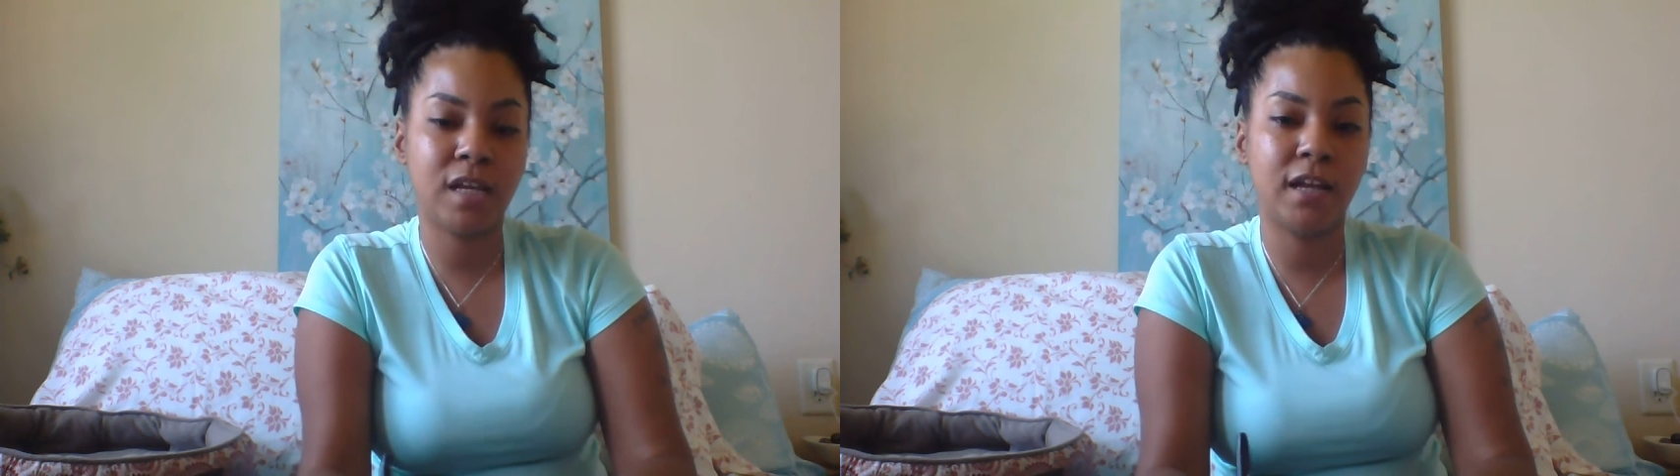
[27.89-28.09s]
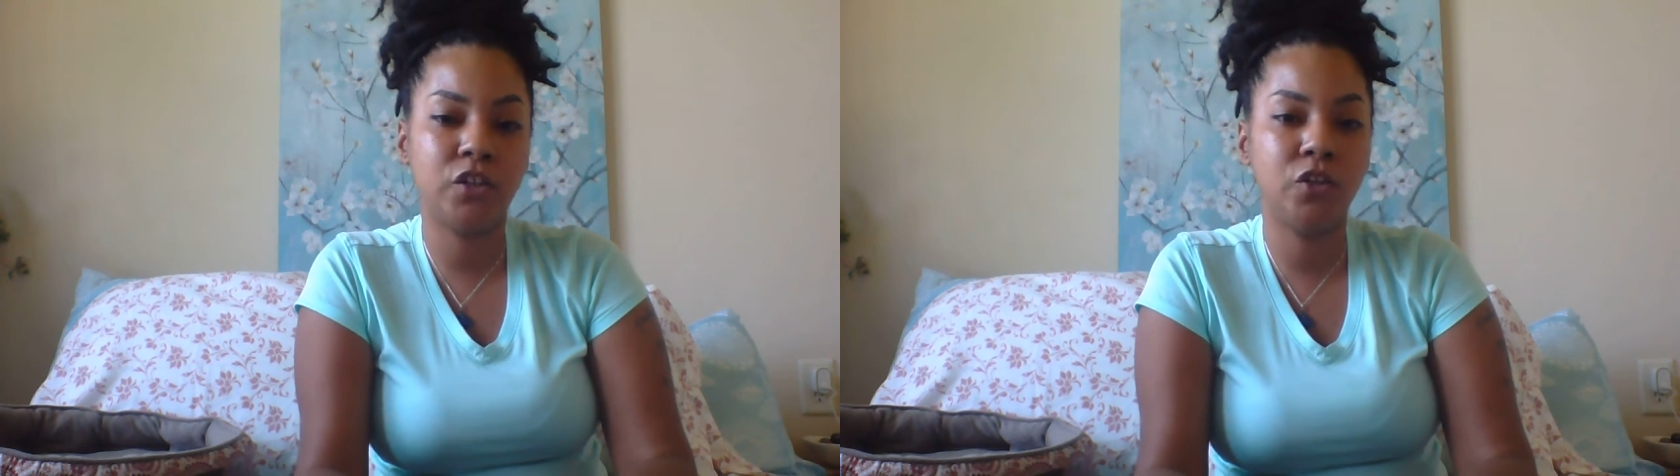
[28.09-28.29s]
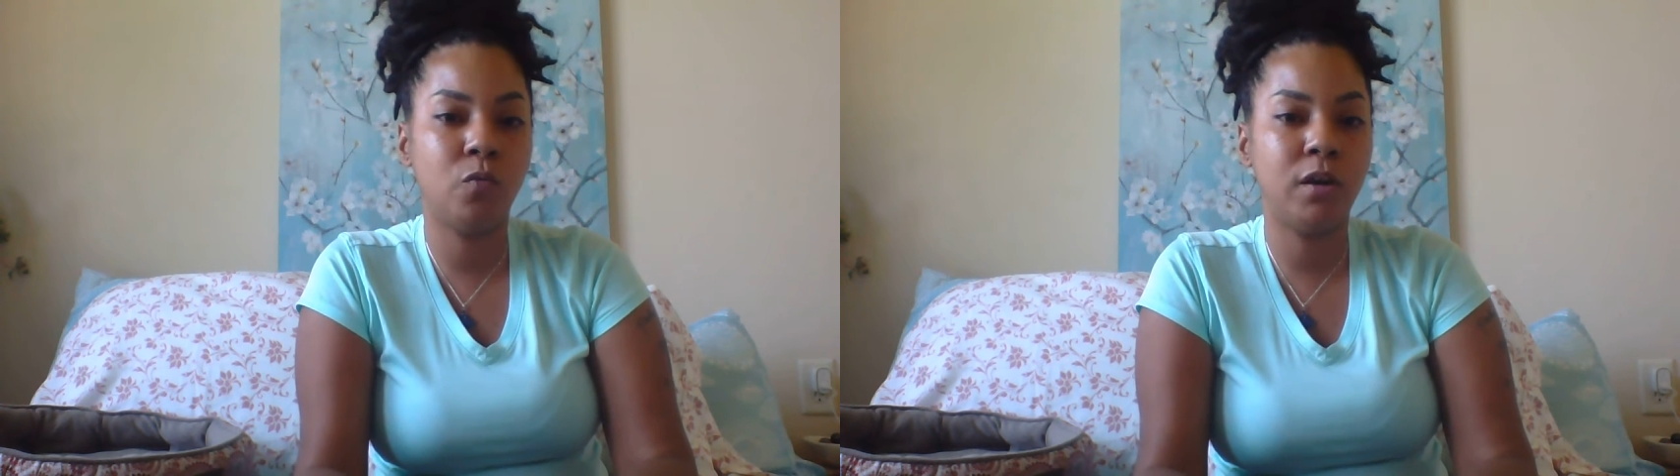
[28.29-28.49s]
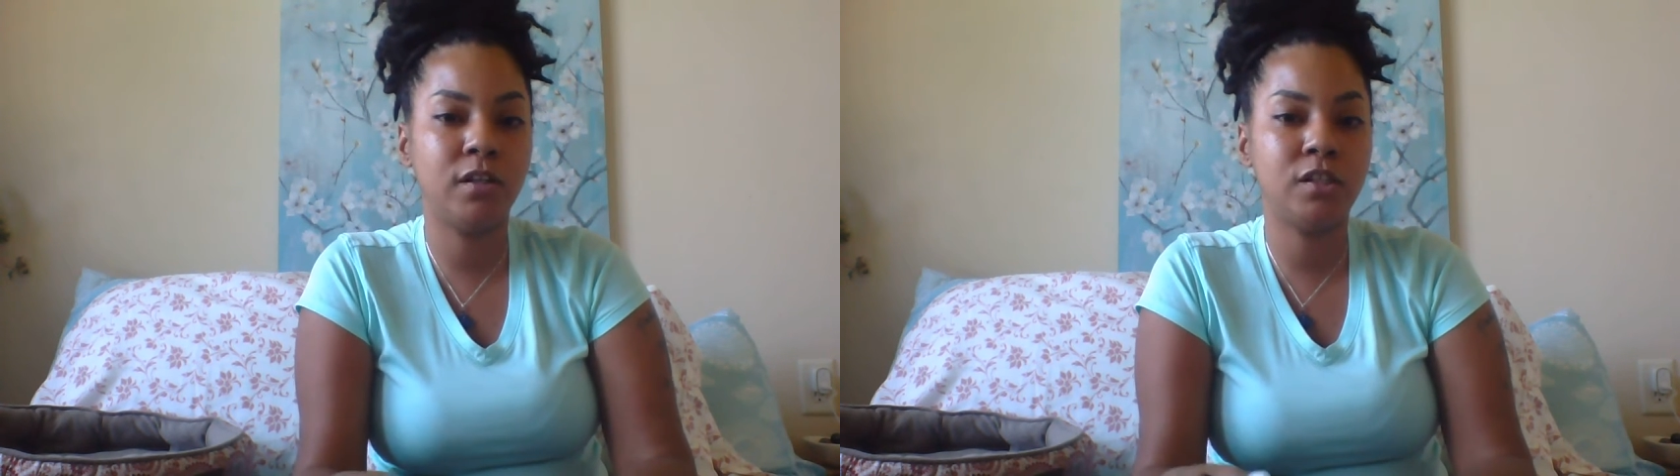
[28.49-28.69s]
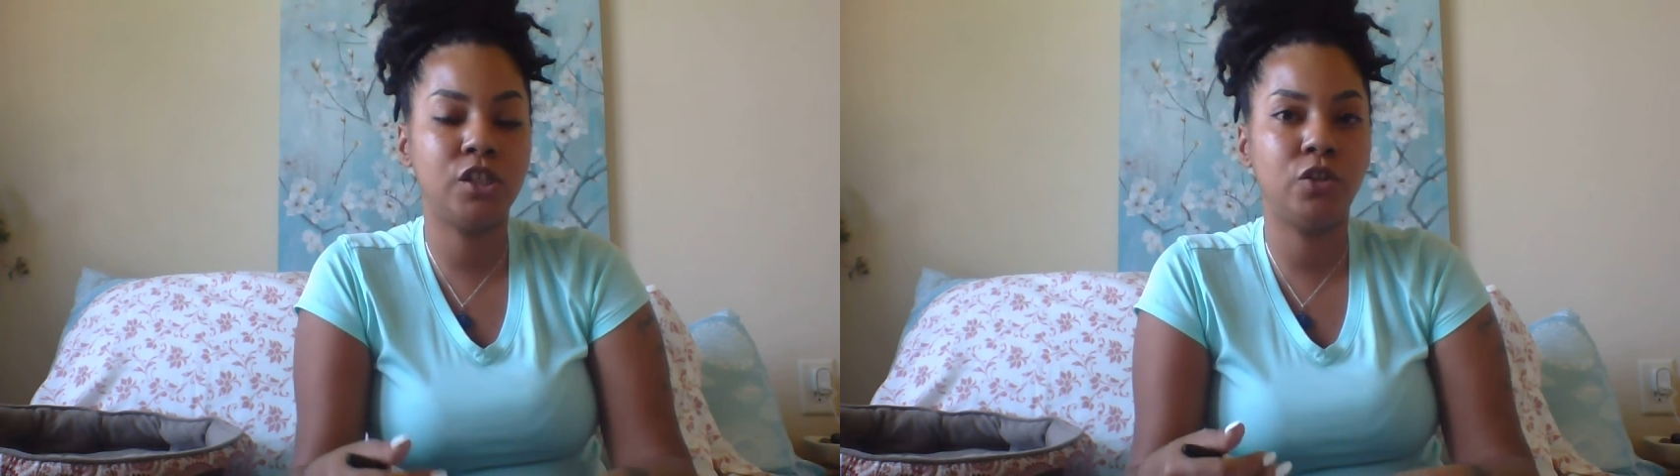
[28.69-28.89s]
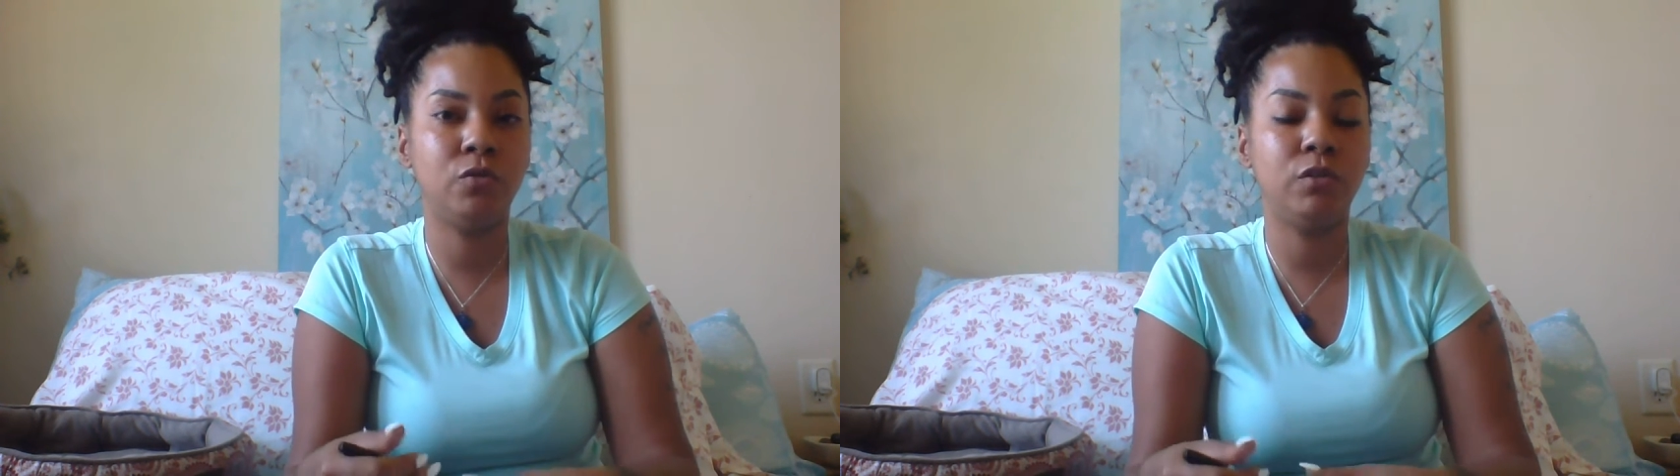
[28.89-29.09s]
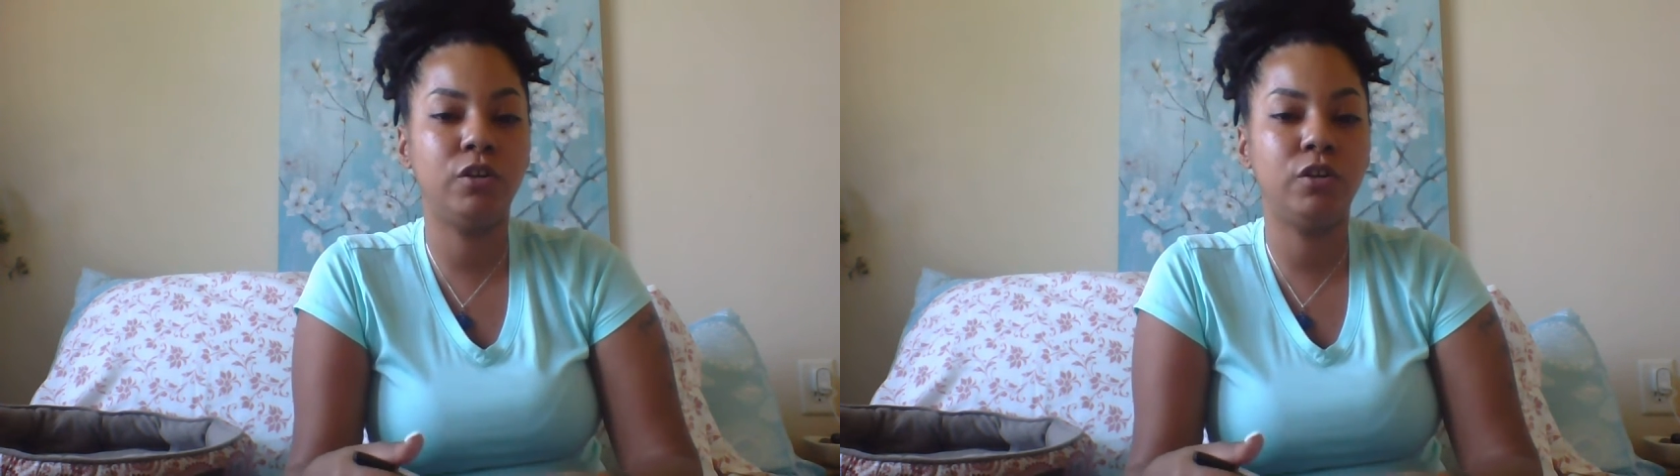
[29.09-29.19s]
I do want to,